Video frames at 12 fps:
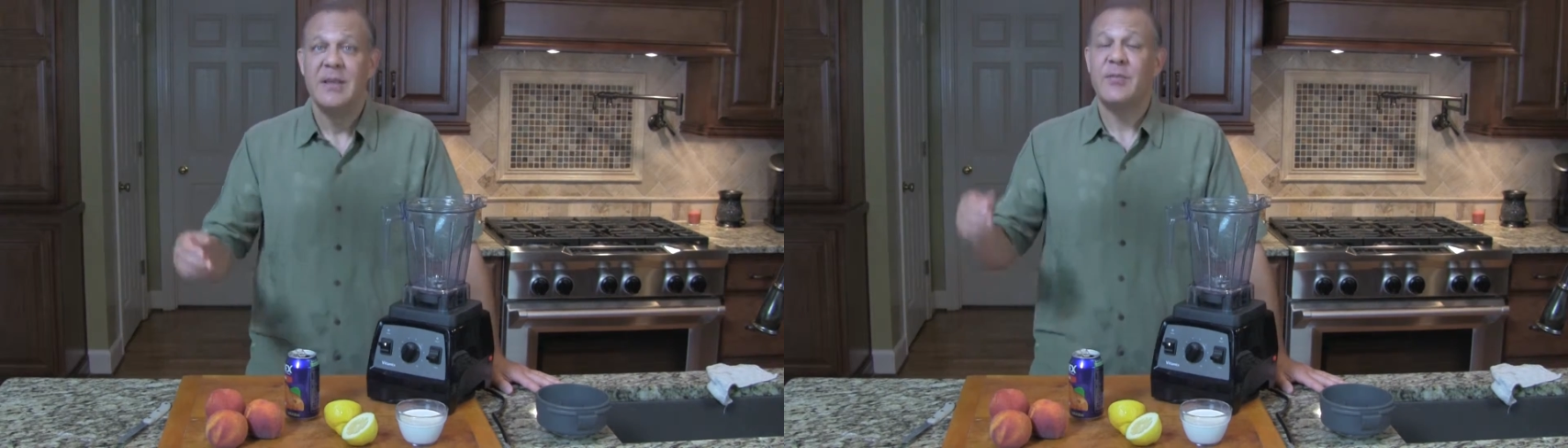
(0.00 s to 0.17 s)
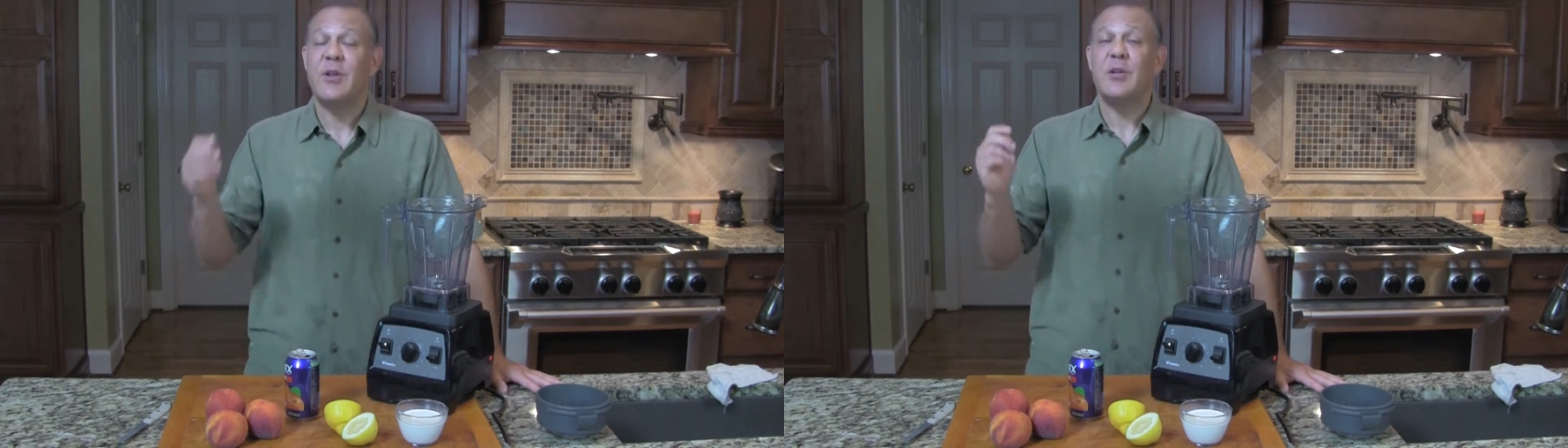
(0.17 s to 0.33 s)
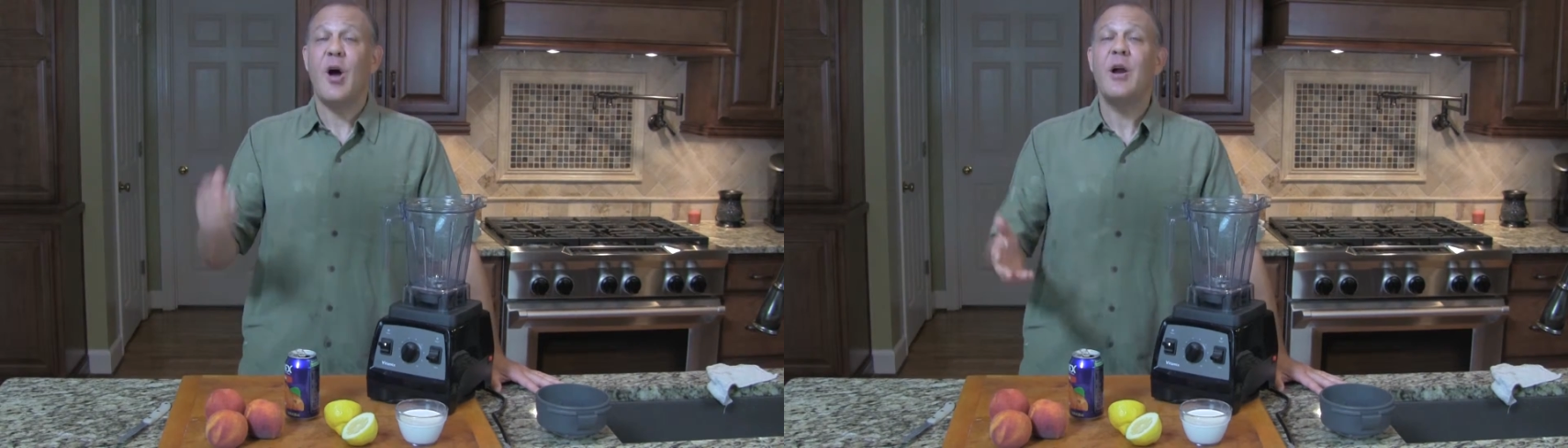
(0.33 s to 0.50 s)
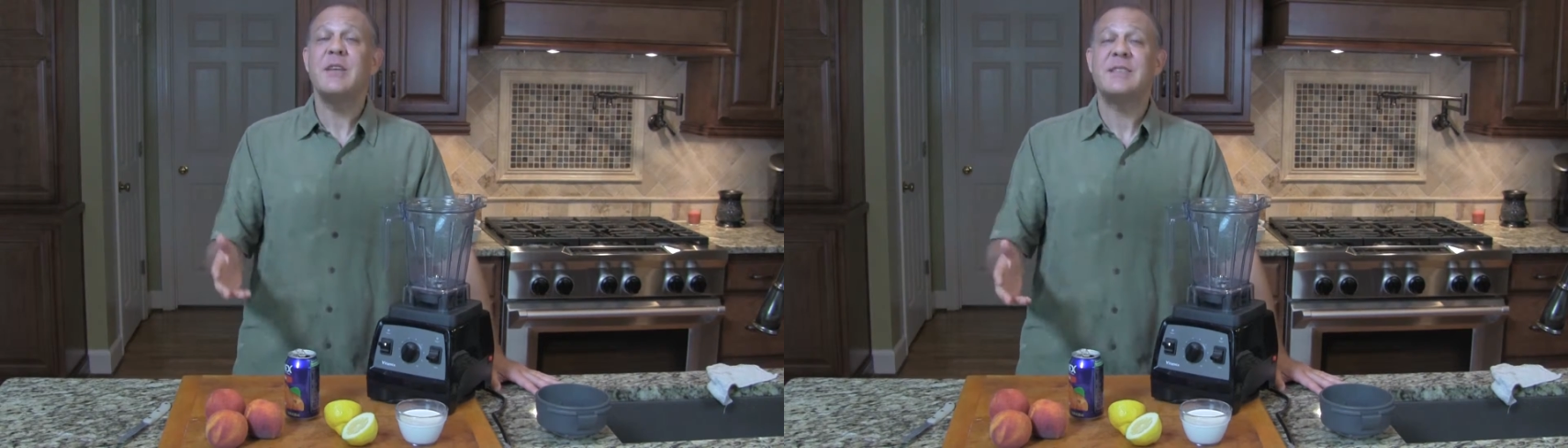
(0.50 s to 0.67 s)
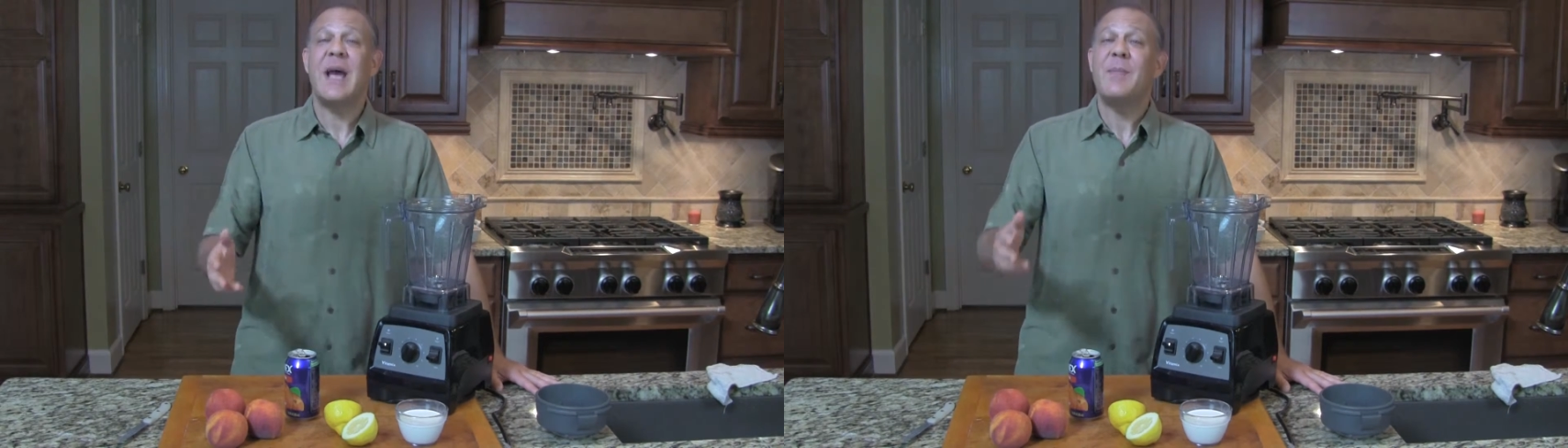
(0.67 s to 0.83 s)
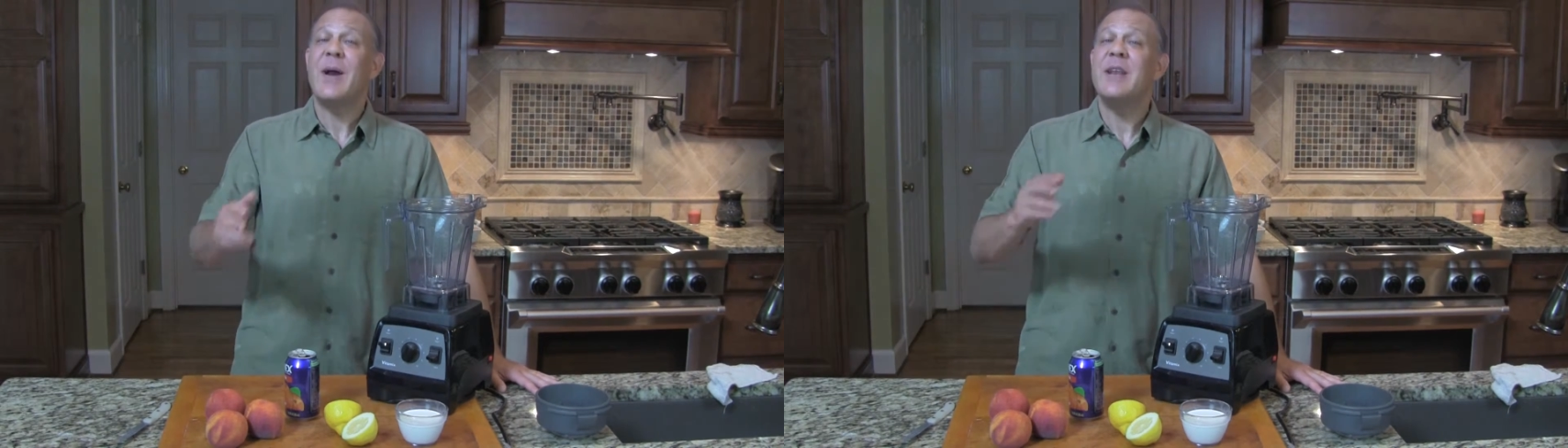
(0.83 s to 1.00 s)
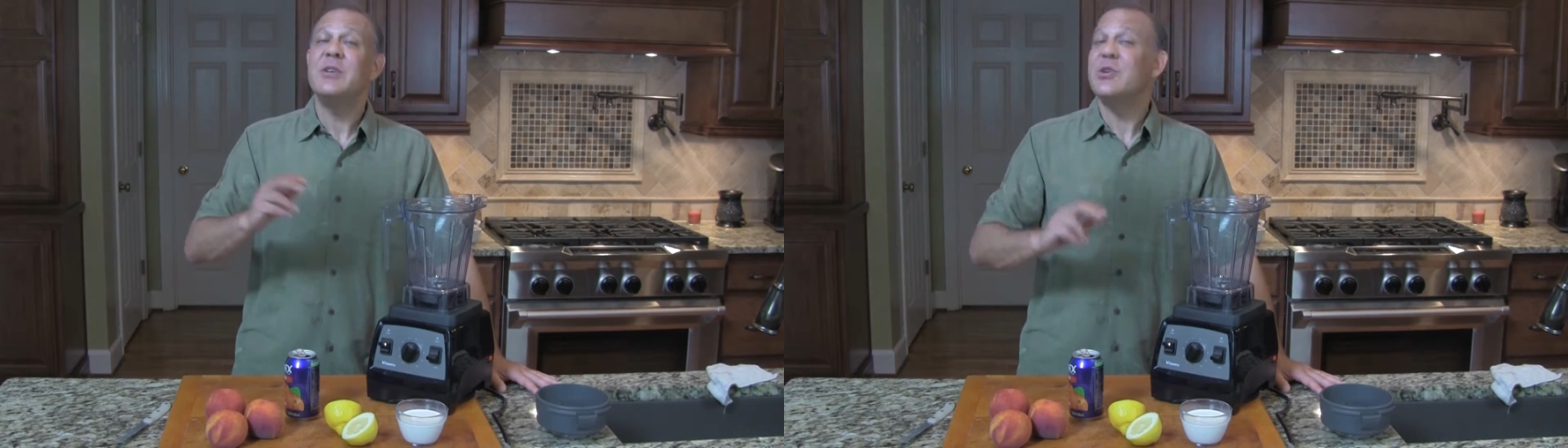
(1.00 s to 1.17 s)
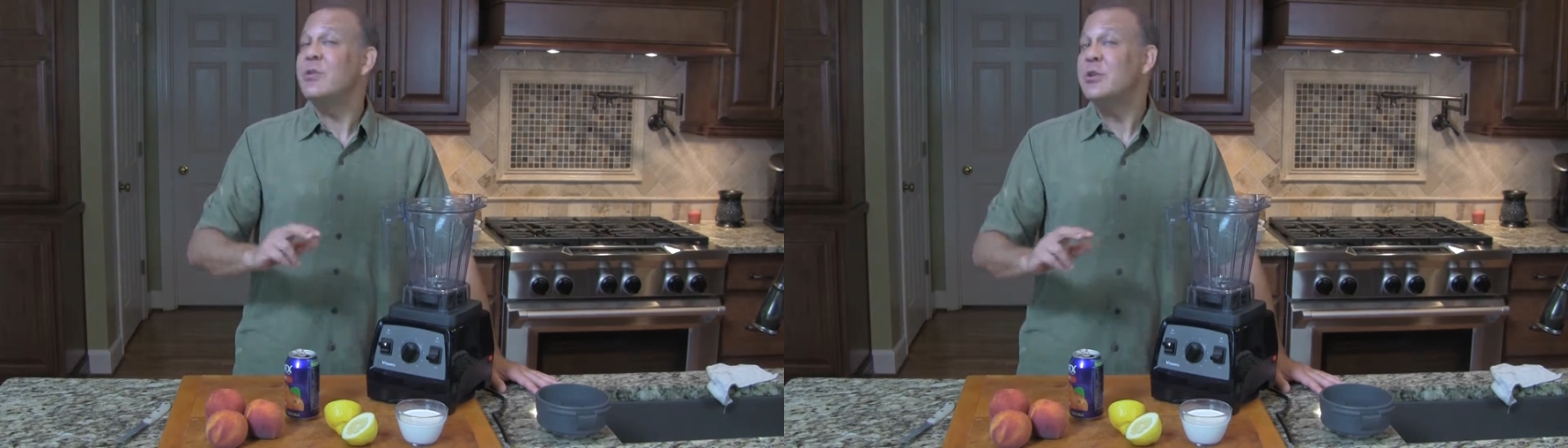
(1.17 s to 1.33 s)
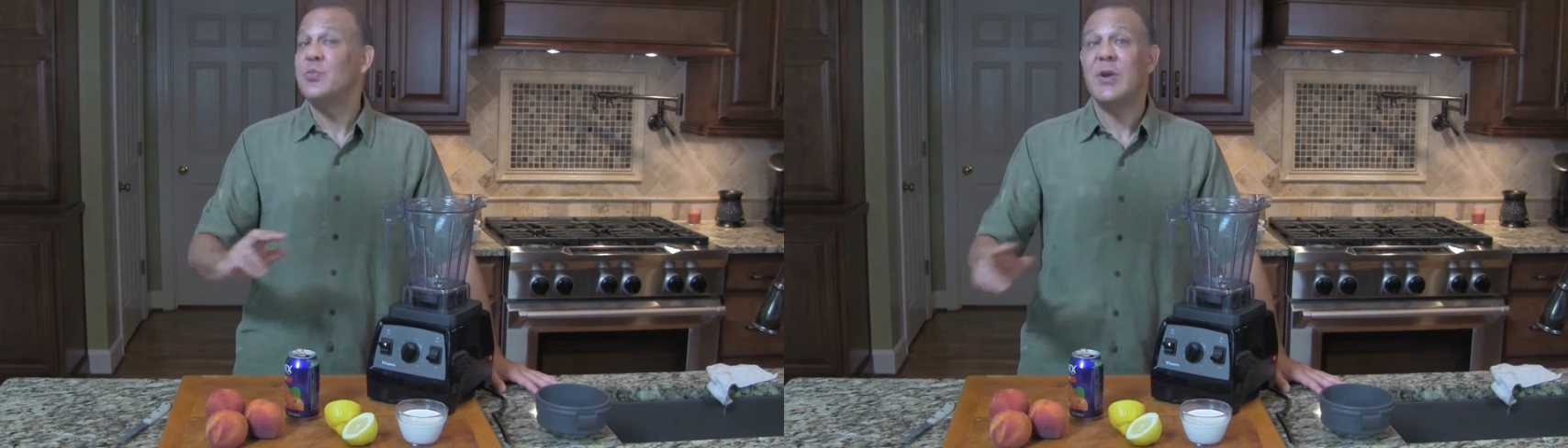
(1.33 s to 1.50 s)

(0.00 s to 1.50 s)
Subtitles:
For the longest time, I didn't share this